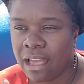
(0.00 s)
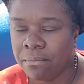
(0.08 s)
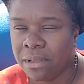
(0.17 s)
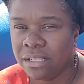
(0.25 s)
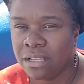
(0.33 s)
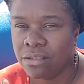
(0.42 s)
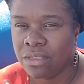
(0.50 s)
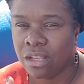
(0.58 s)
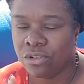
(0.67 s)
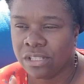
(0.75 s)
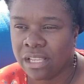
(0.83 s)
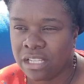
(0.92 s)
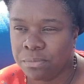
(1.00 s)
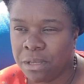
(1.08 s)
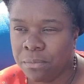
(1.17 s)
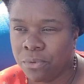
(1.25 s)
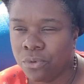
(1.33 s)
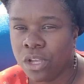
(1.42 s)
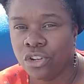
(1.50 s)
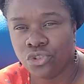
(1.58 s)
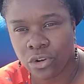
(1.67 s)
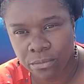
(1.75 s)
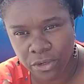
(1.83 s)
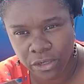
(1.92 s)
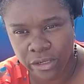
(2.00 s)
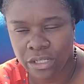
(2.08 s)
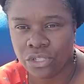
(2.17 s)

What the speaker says: that means that there's less people contributing